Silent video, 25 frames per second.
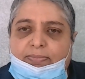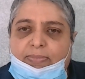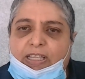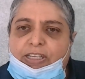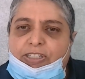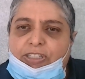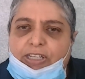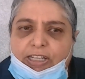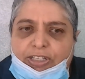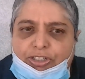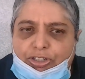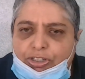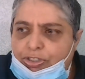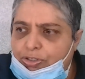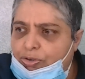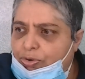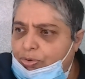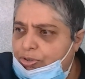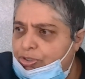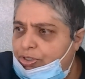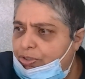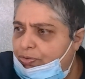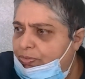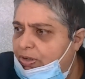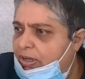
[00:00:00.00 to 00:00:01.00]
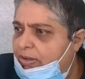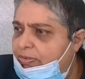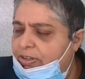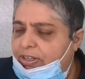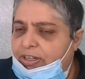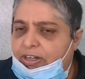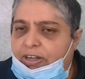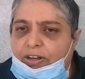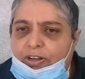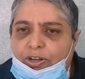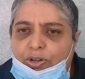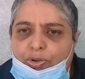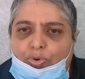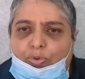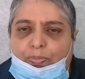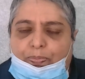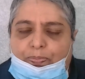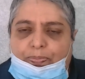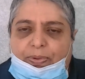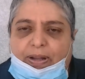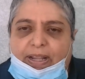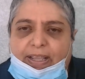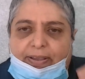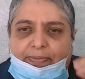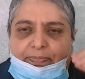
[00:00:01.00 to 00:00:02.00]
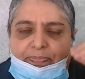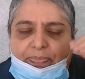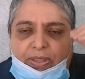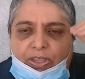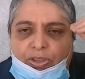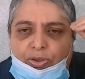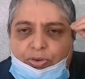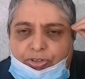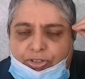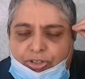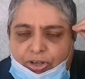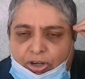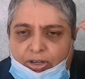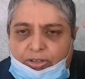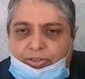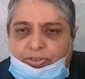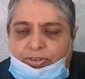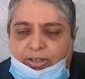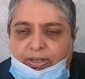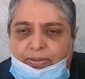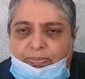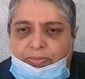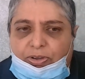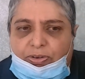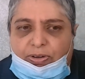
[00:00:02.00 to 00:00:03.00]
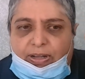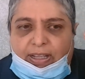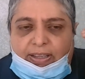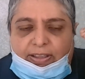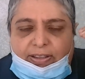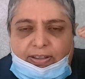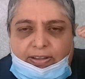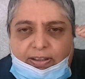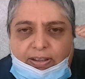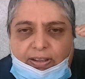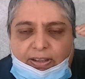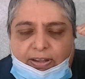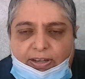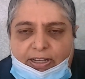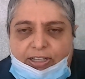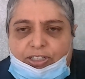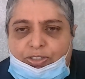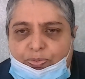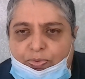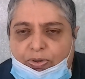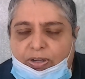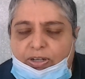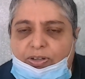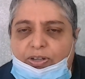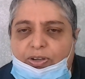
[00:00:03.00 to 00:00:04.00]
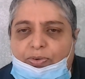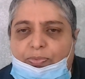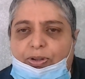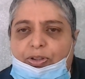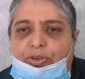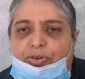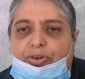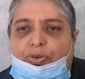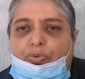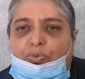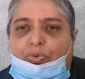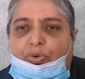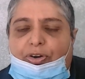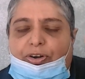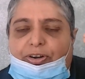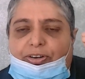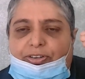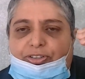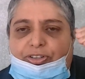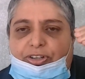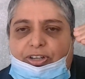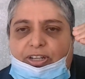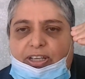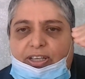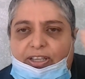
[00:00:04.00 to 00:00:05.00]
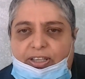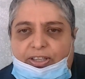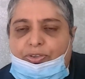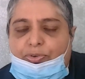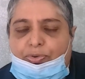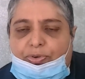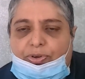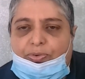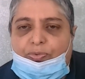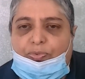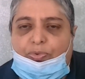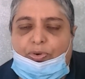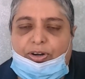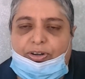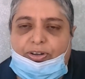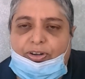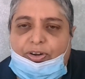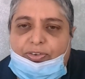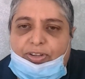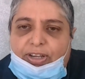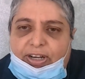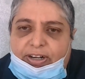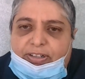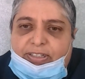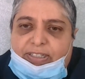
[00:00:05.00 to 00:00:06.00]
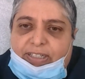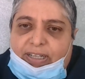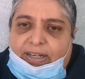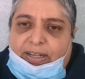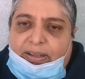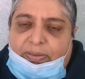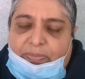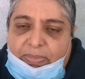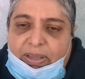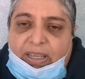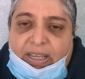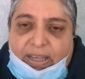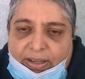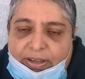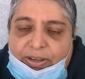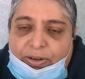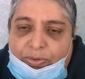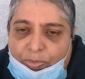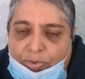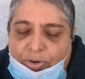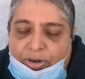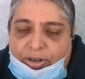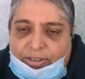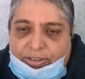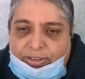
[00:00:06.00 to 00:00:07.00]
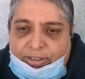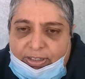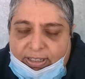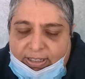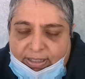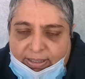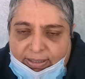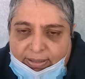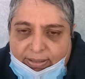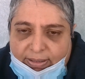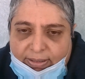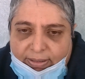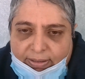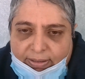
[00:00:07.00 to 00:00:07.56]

It just goes around in a loop. Like, you talk to them, you're like, this one, well, you can work today. You can work. Now, they're telling me I can work today.